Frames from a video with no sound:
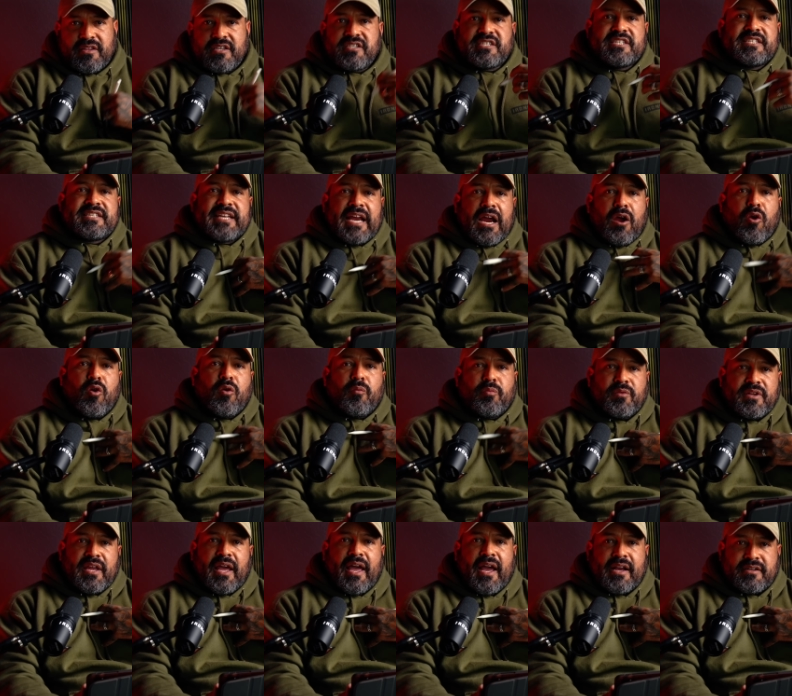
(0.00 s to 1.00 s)
This is our
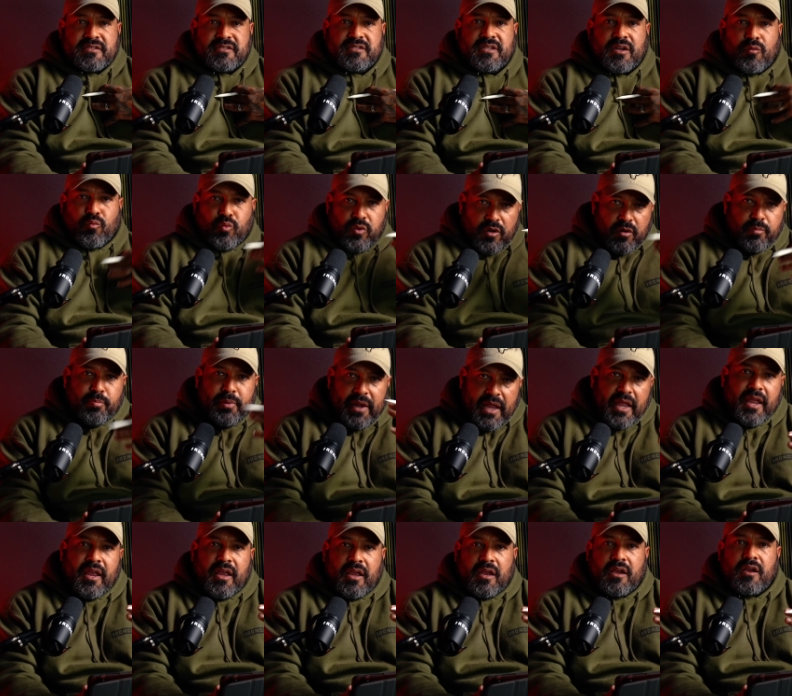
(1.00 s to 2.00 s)
taxes that we're
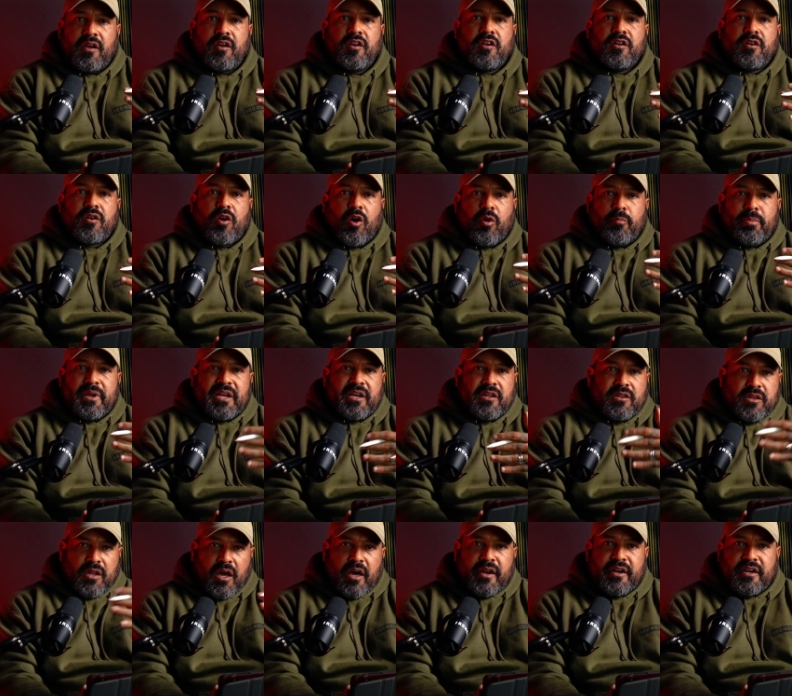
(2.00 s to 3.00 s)
paying are being
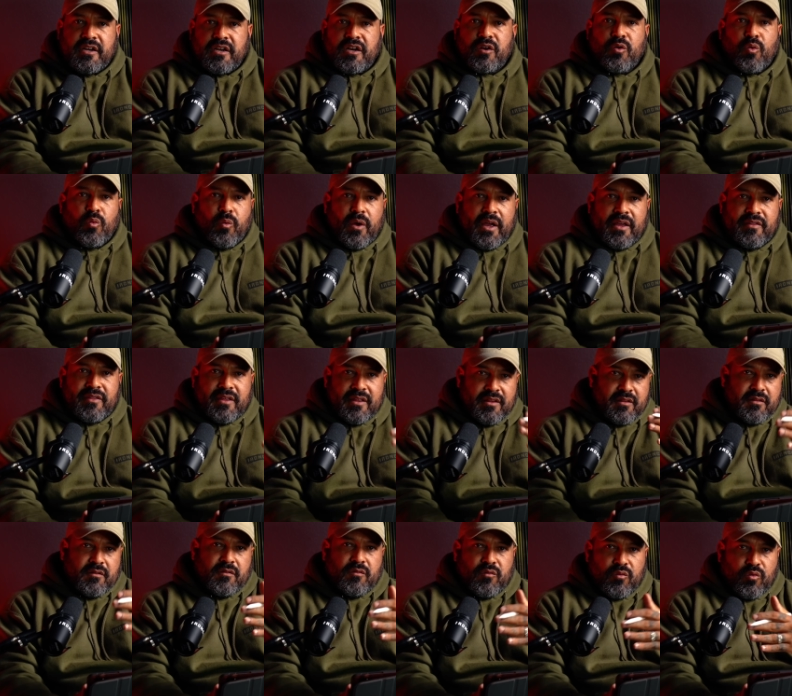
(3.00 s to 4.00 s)
allotted in a way
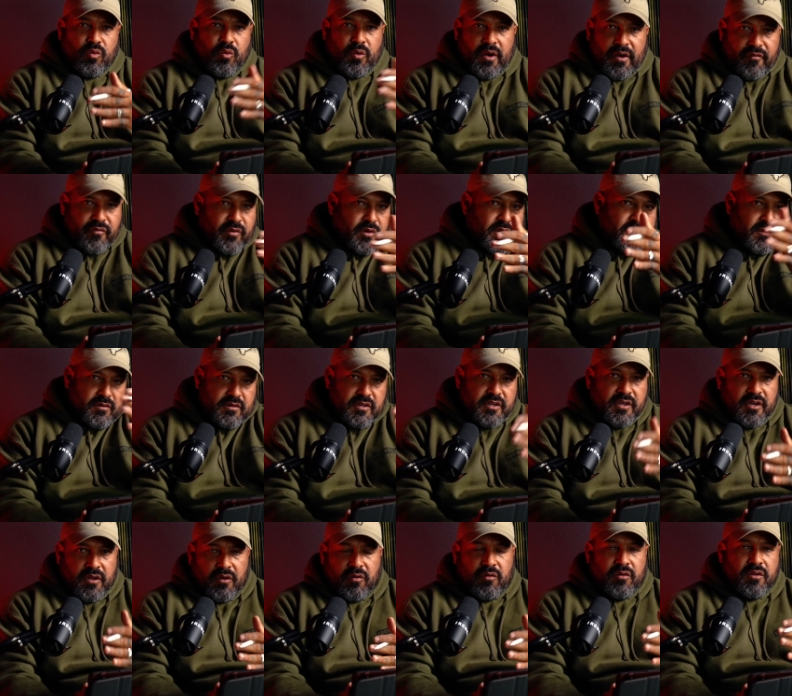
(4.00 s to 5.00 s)
that whoever,
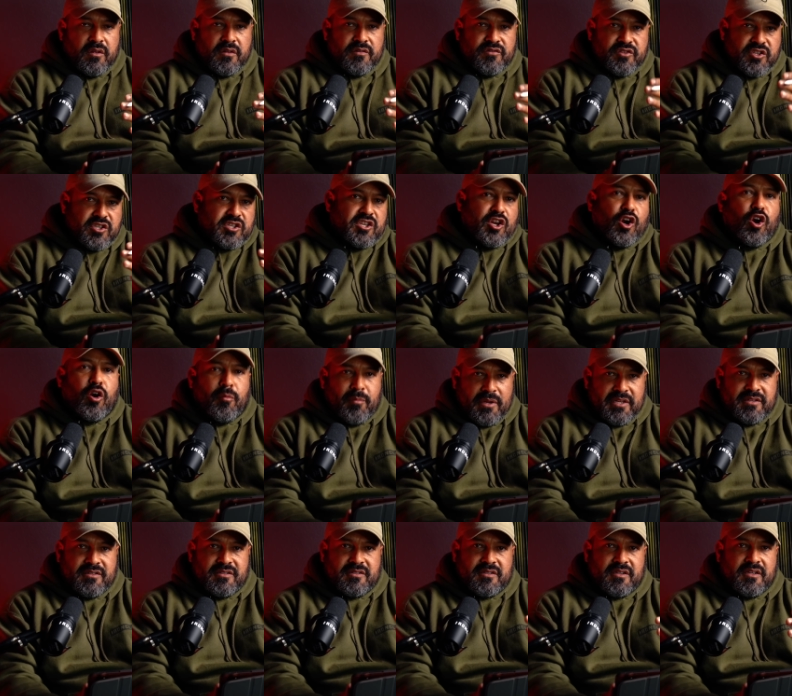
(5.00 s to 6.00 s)
you know,
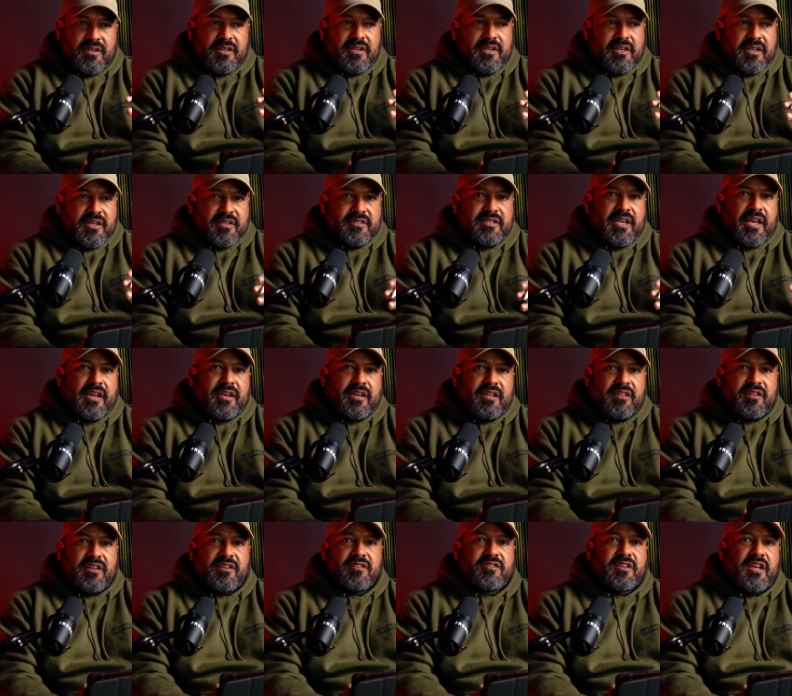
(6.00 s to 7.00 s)
determines is
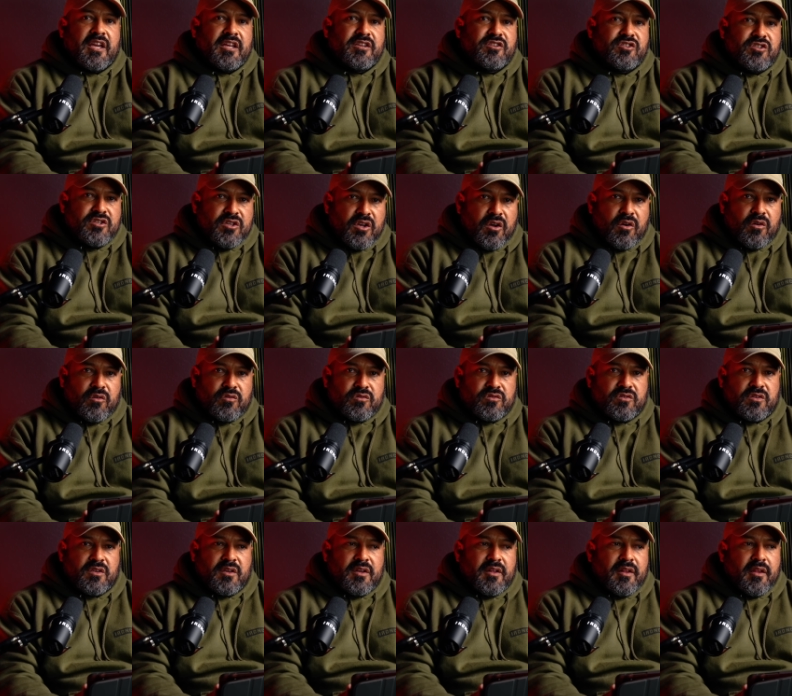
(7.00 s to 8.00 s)
handing these N G
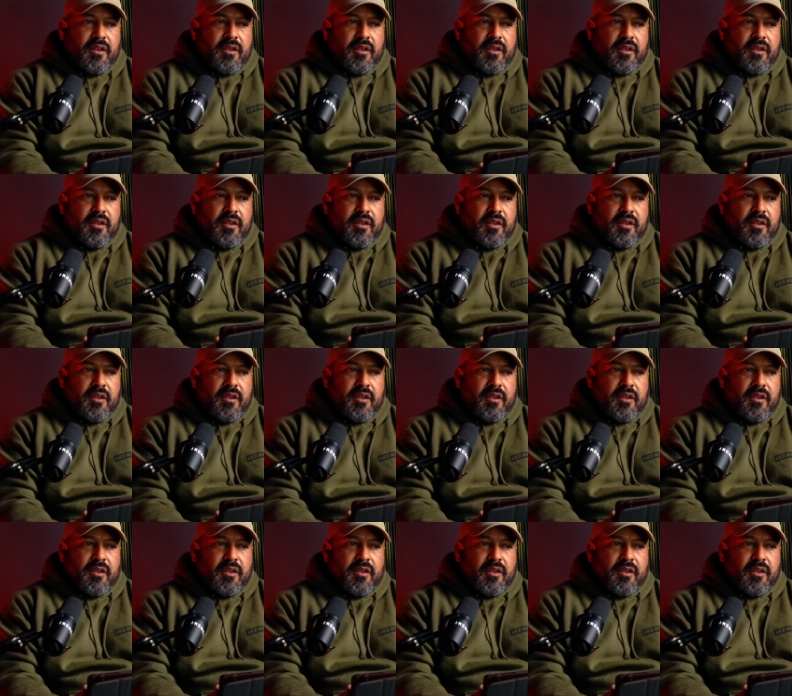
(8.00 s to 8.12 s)
Os